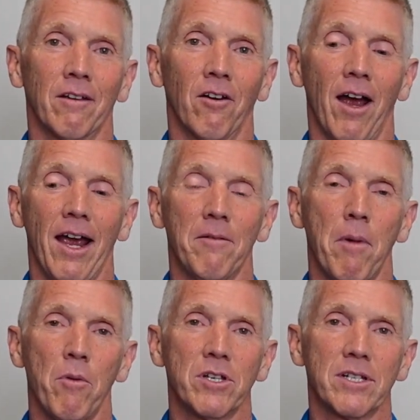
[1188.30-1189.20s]
All right,
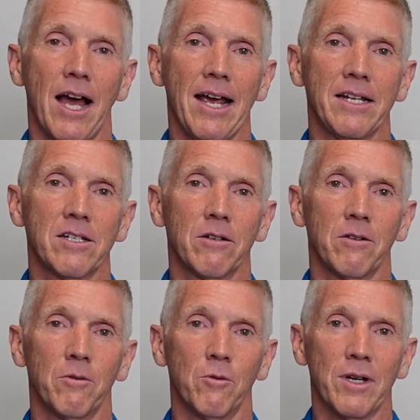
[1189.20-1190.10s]
remember the signs?
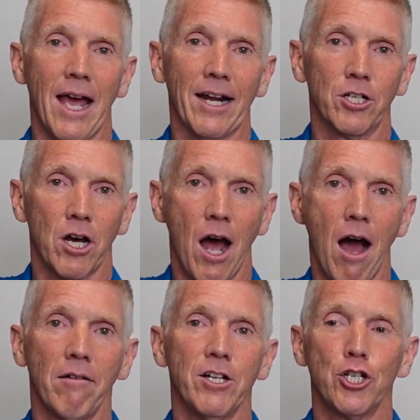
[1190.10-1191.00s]
We had
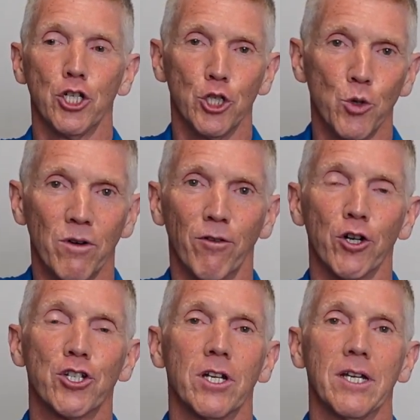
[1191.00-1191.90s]
college,
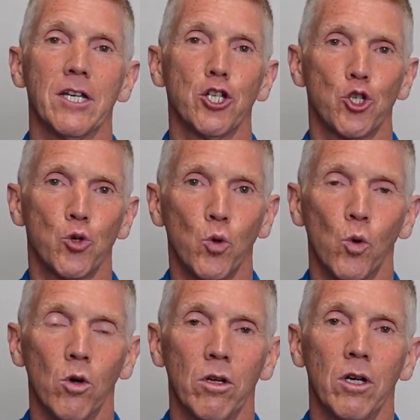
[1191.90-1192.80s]
university,
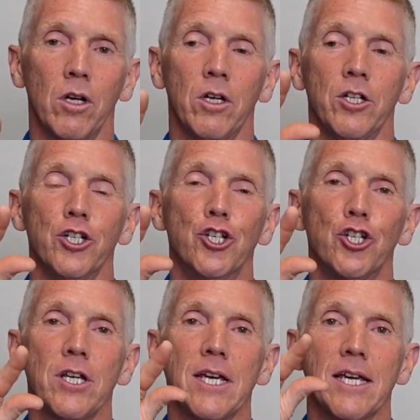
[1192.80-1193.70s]
school,
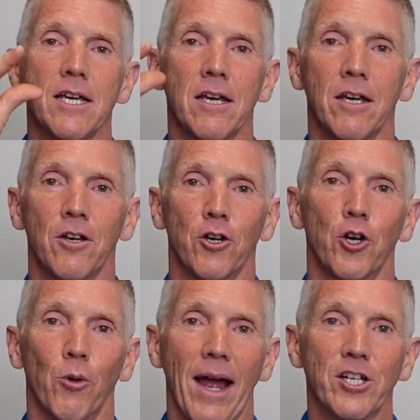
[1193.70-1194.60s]
G,
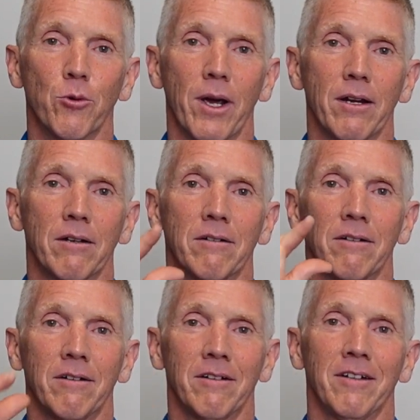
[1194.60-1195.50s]
graduate.
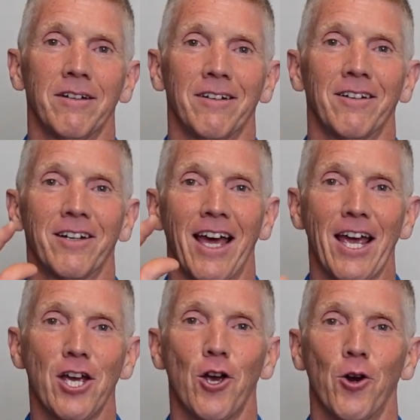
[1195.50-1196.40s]

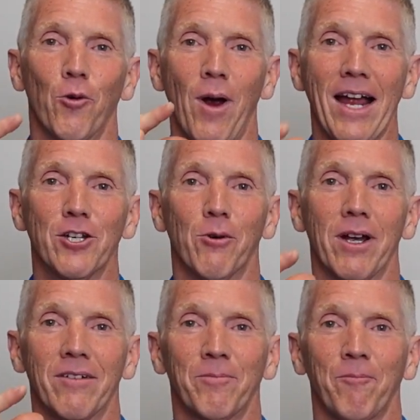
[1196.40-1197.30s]
Okay,
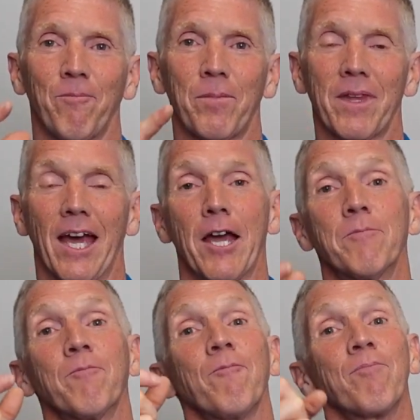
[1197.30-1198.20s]
graduate.
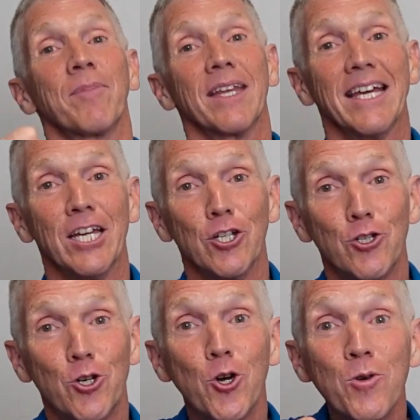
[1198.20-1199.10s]
Okay, in
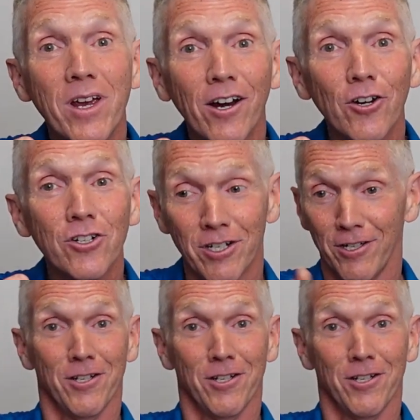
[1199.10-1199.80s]
two years,